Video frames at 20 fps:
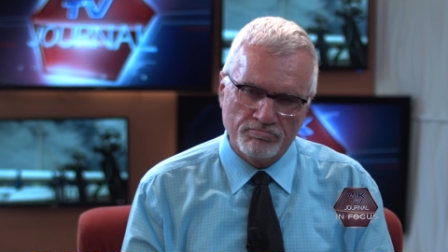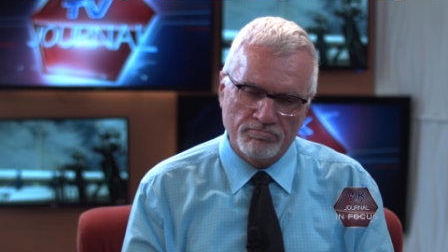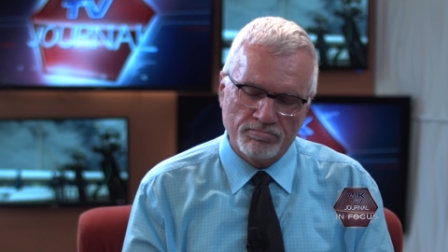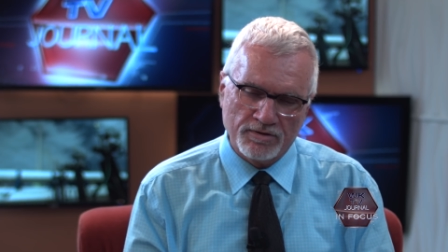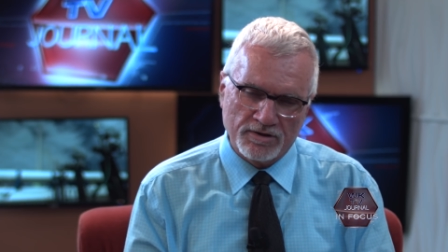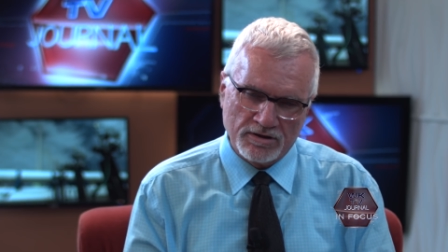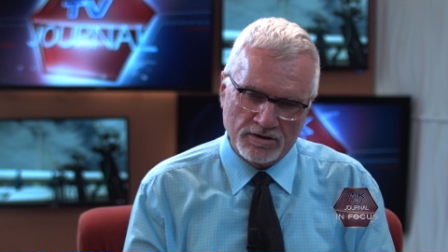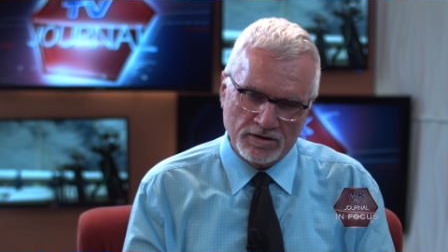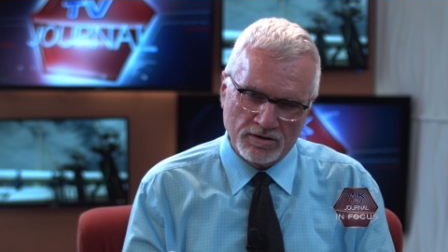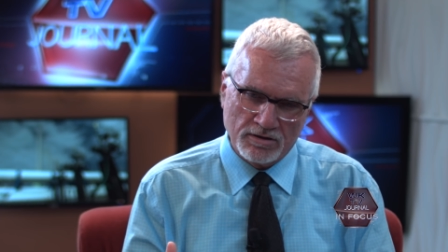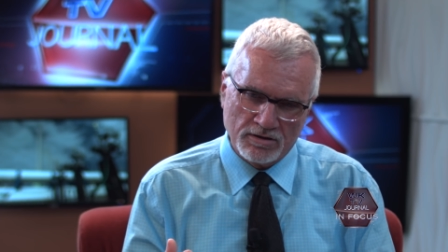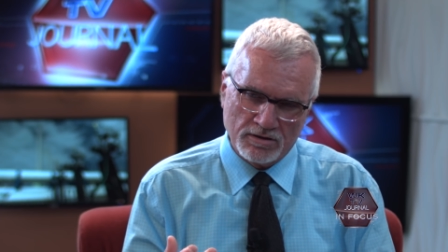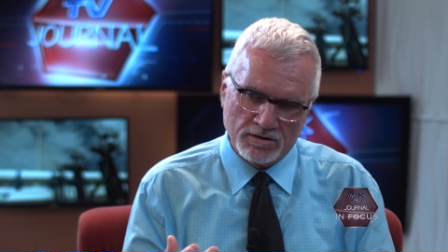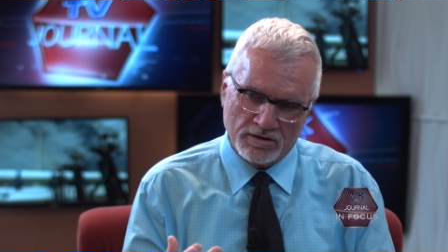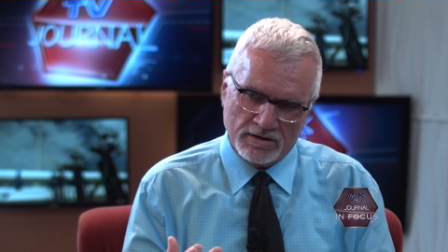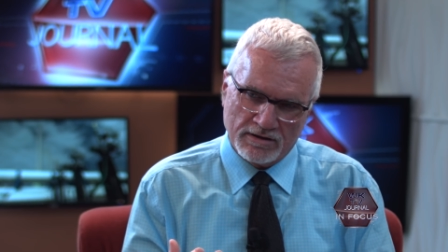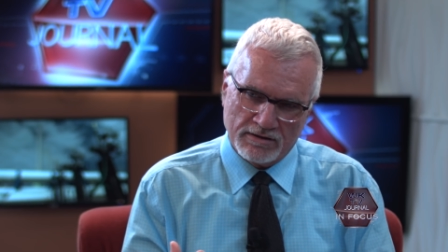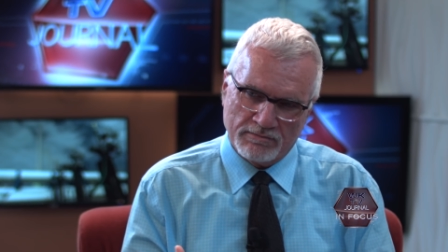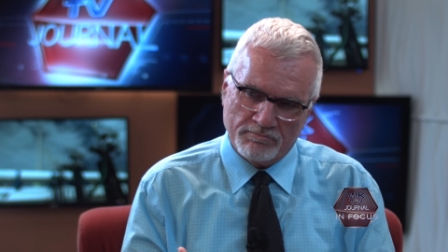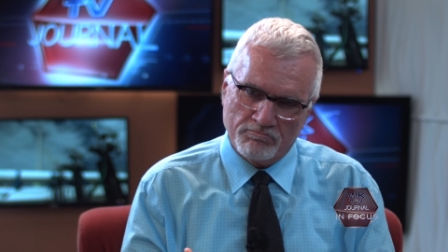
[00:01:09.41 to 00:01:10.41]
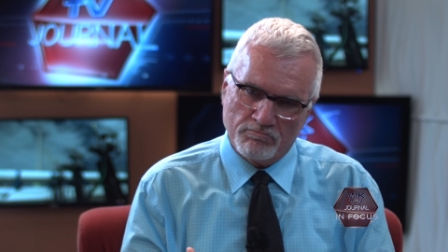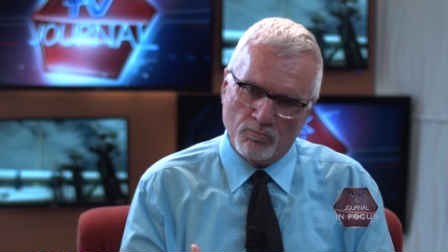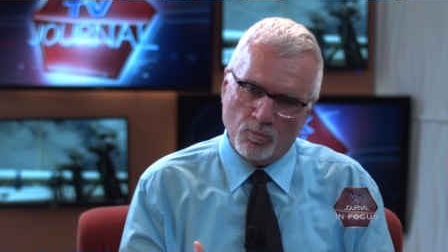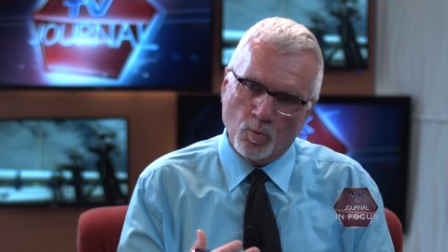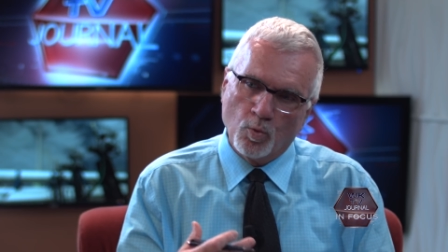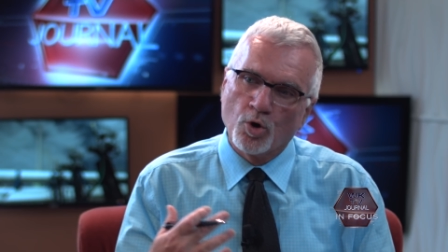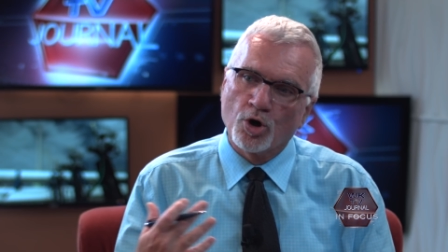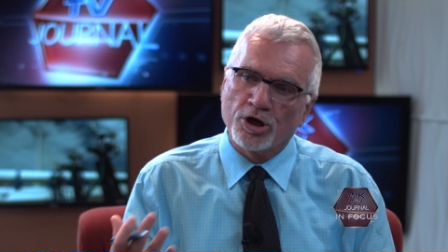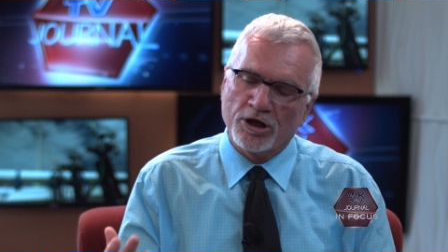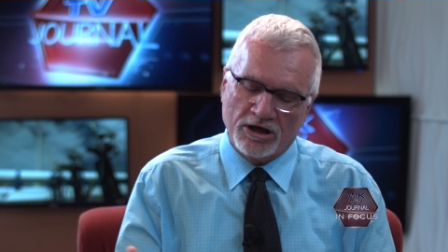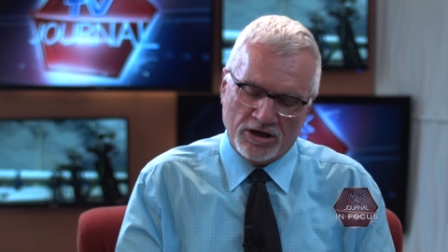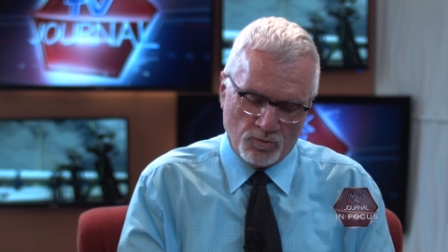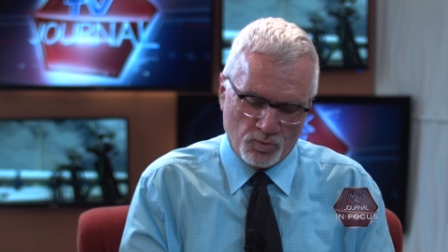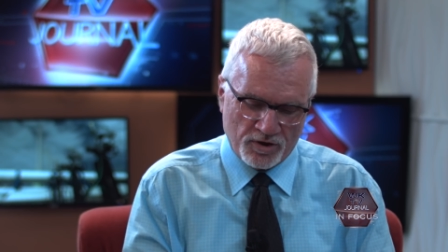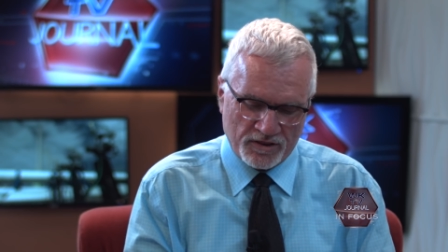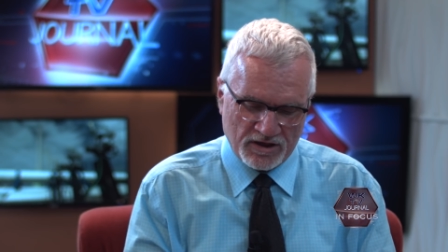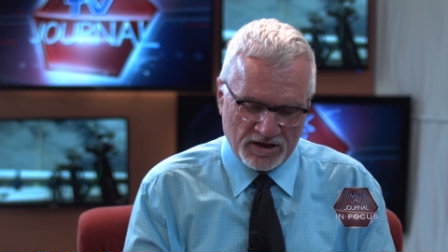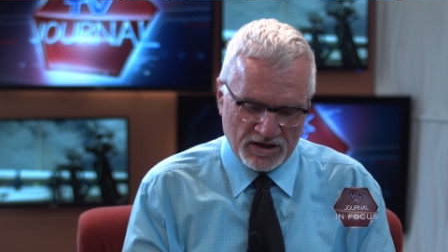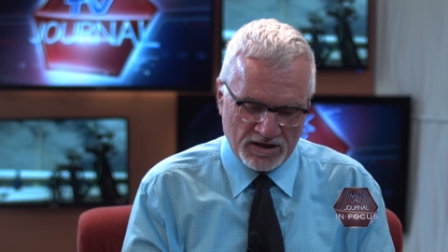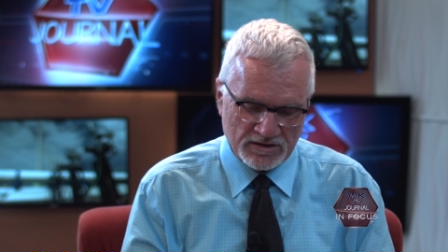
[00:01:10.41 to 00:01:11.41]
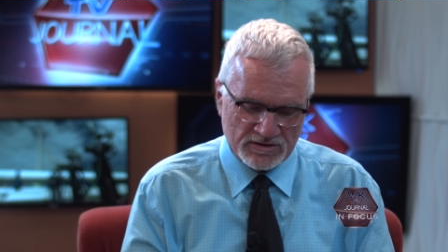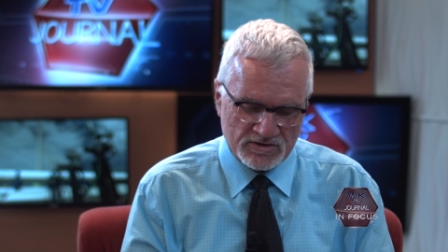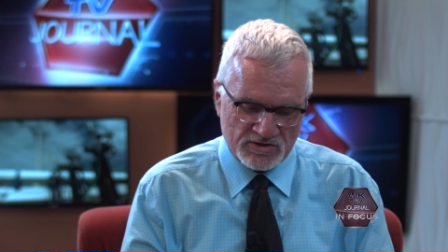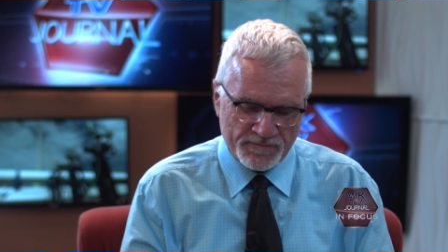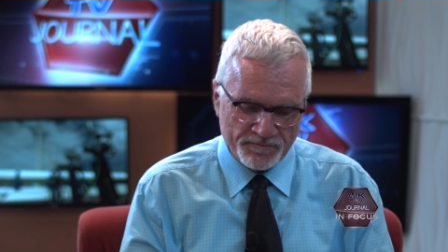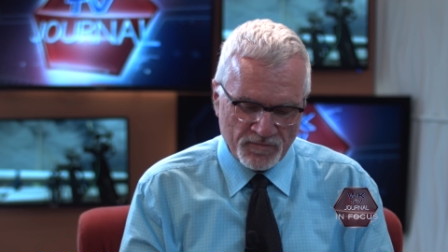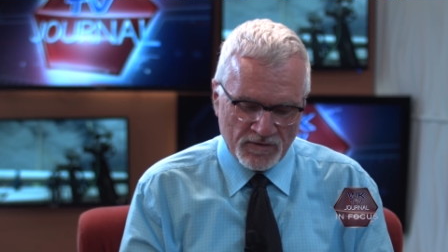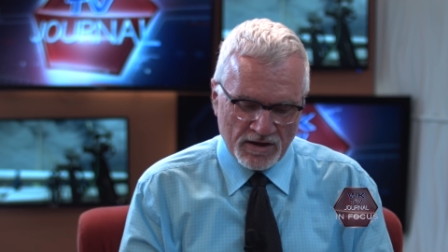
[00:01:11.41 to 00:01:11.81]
uh, working with kids.